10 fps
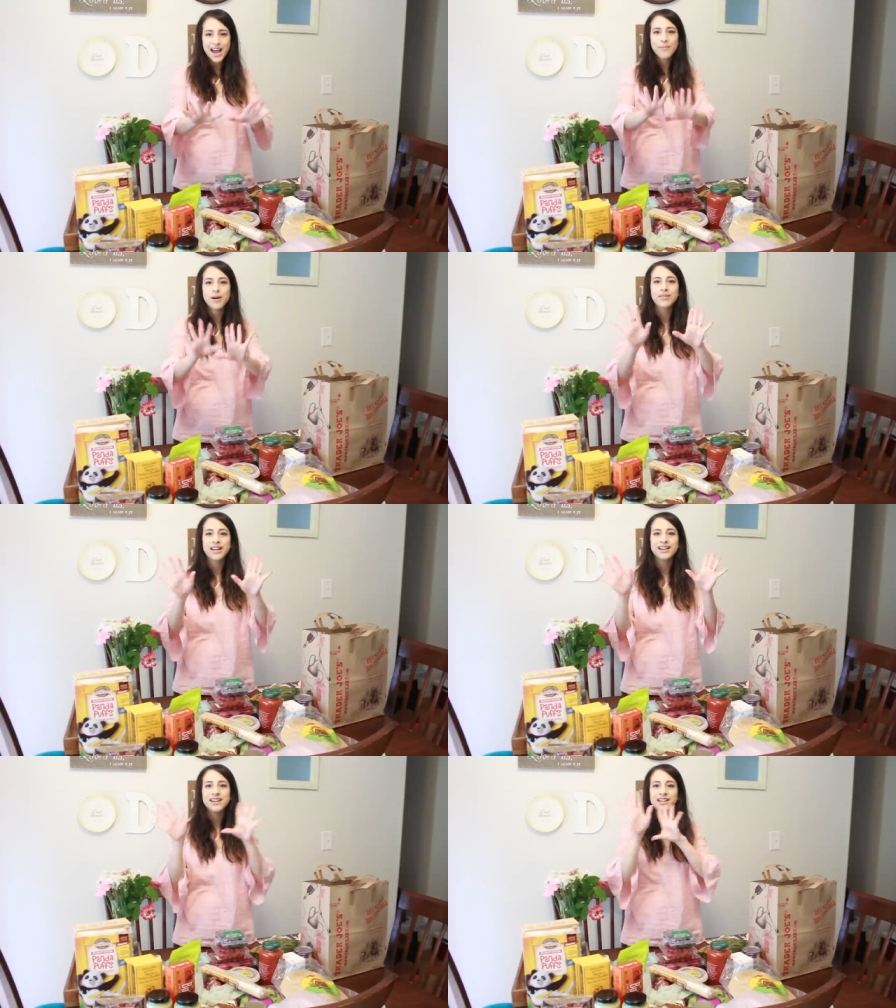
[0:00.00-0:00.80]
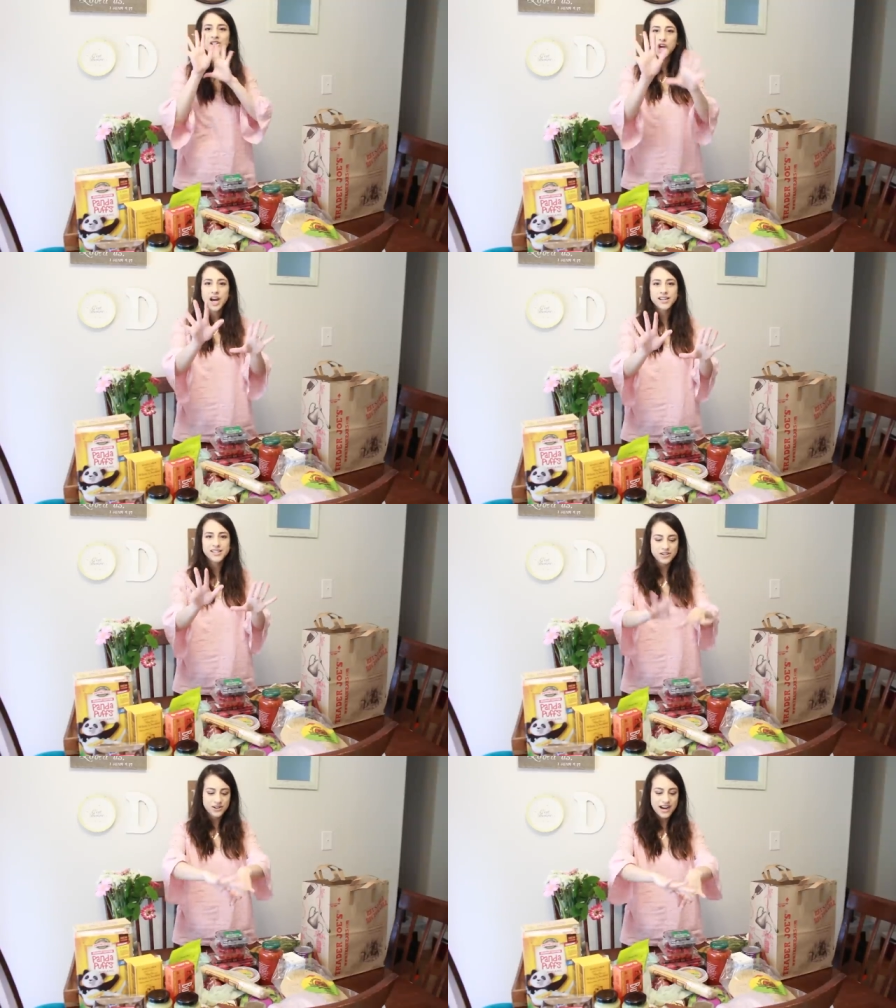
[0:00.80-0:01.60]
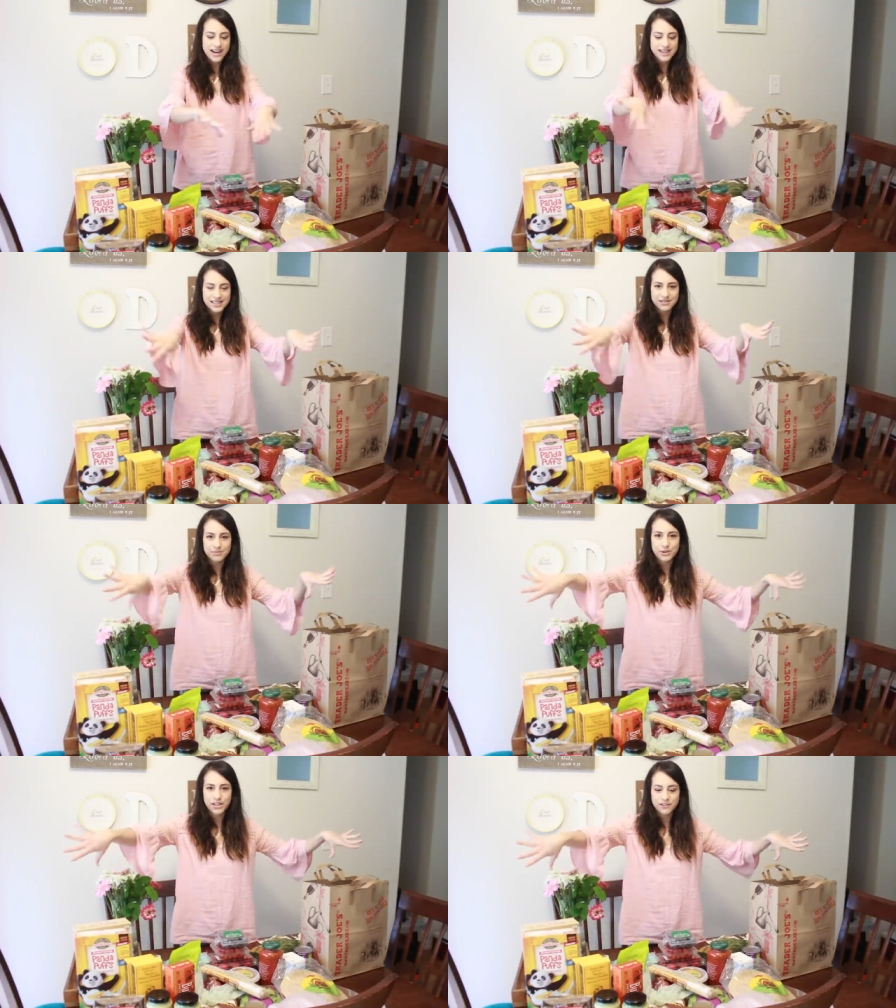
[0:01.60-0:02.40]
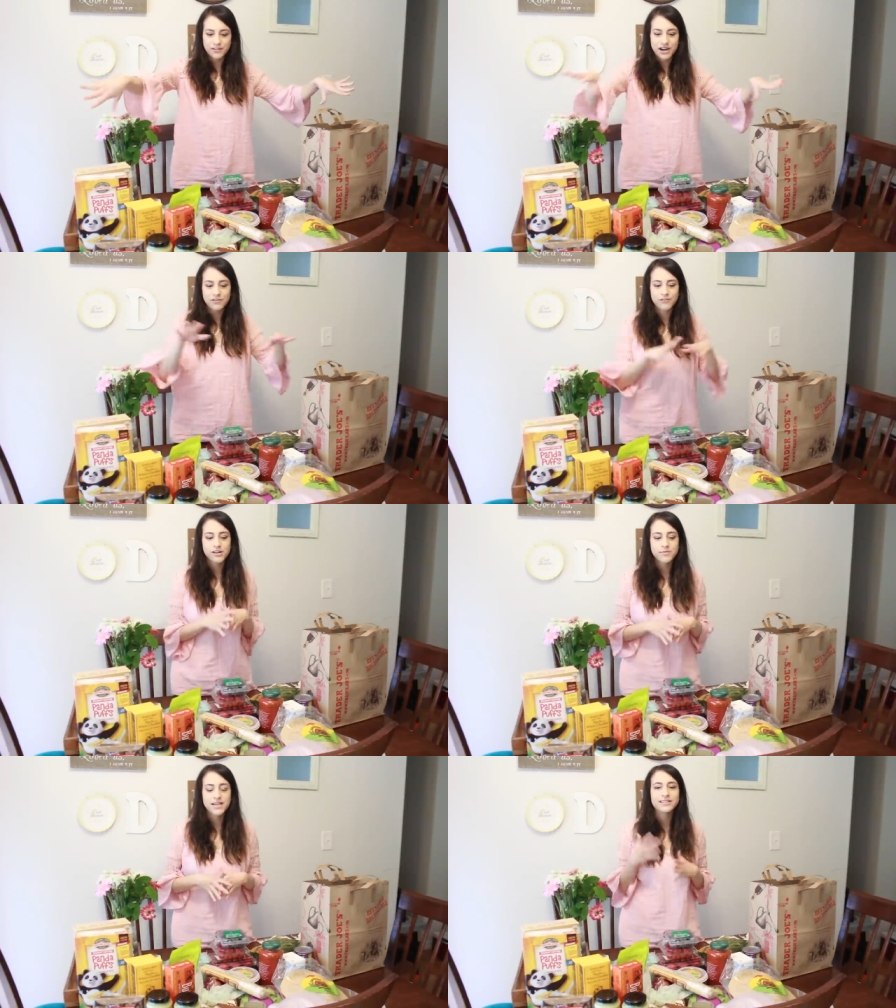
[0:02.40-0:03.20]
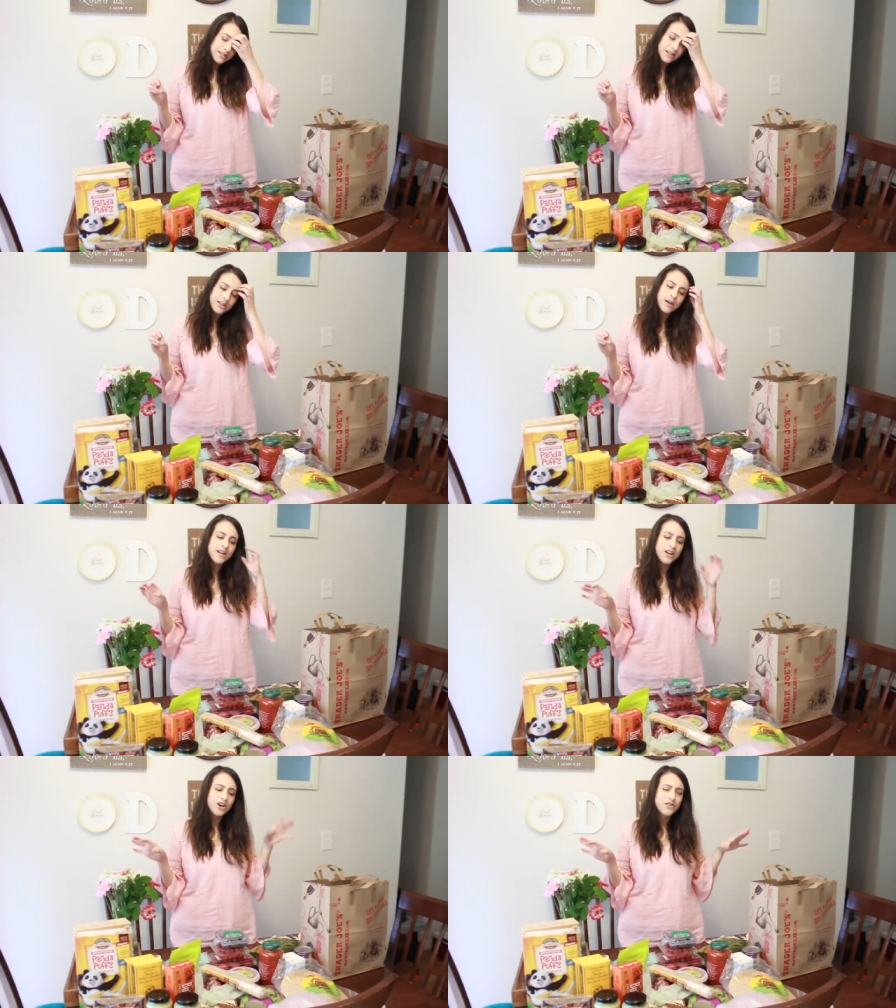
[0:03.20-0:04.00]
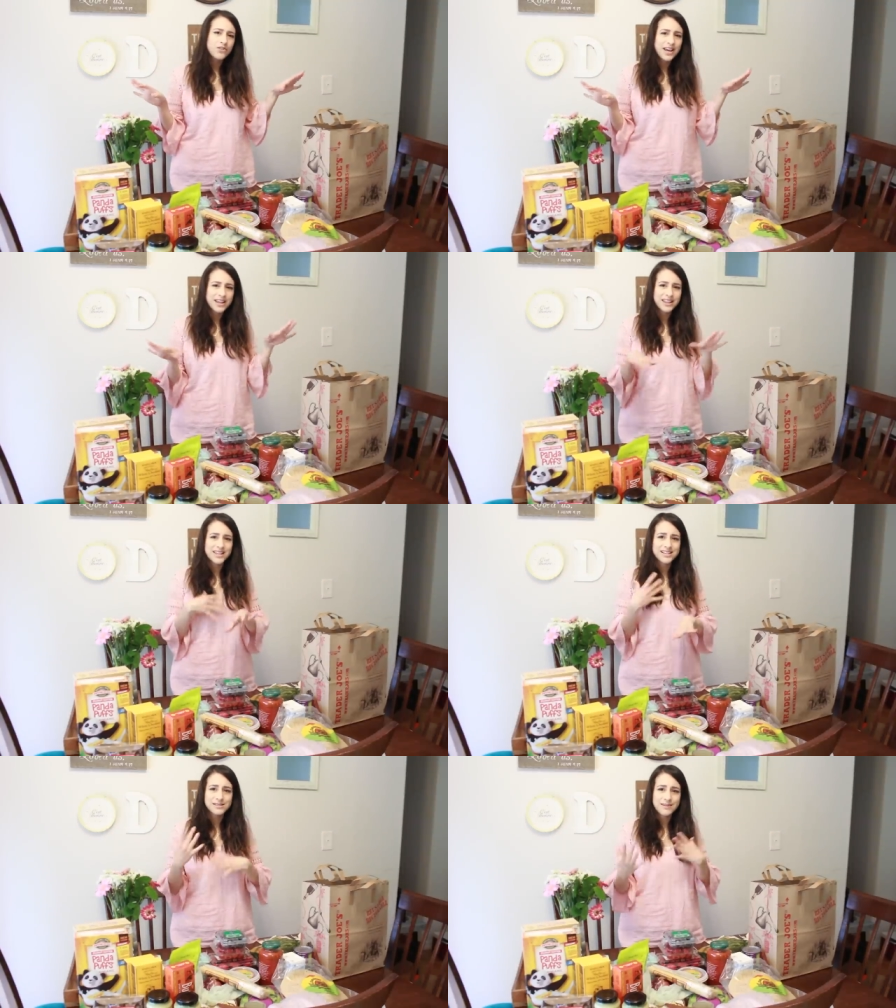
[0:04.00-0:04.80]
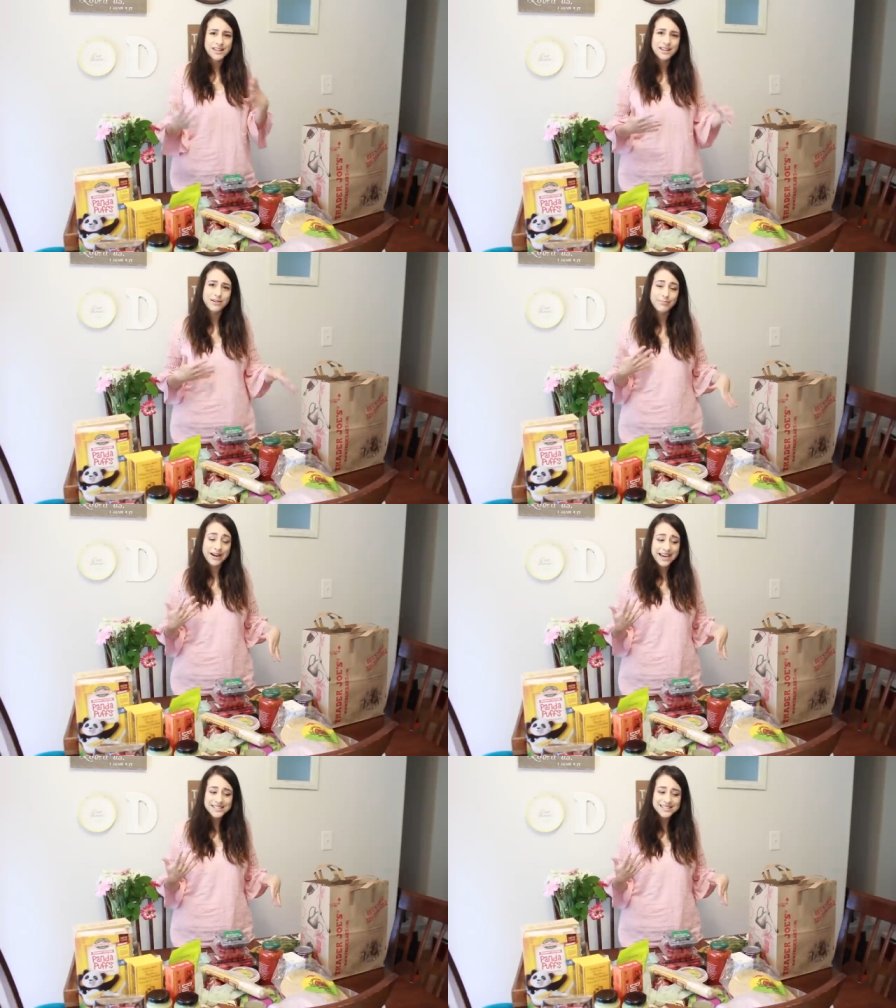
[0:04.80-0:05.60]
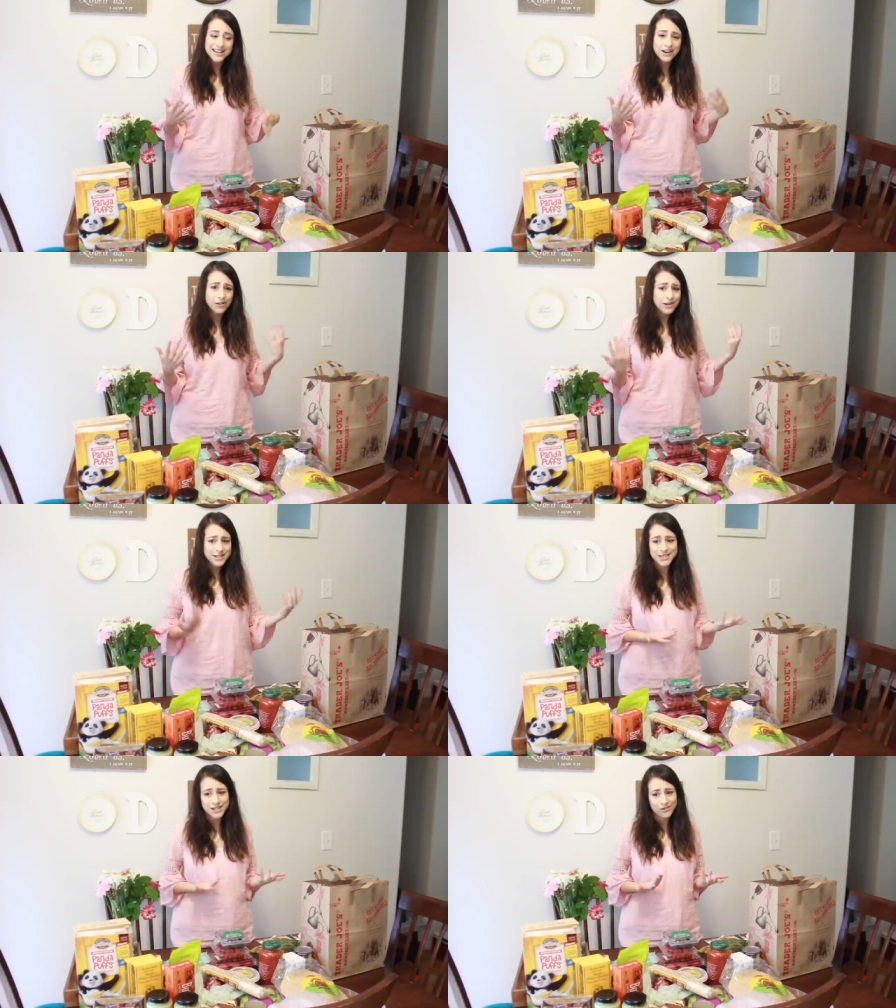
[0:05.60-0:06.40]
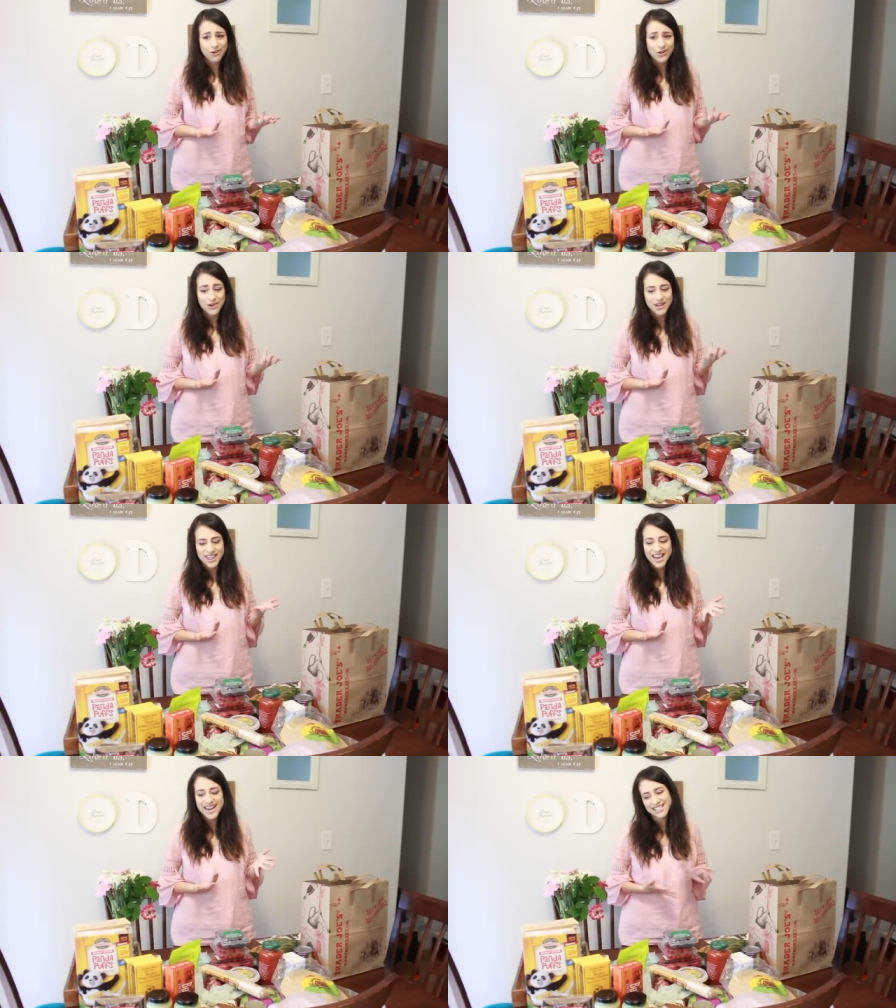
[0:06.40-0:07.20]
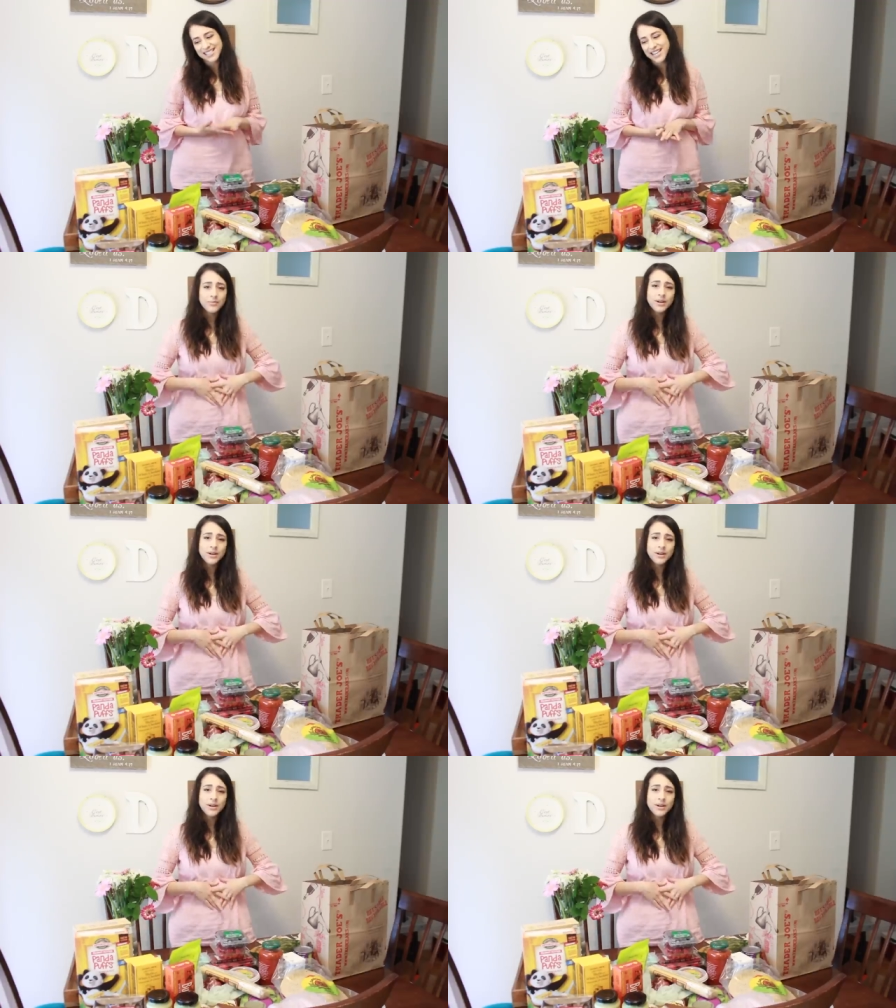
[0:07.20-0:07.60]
time I'm like talking to you guys and putting the food out in front of me. So let me know if you like this method best and I'll continue going with it.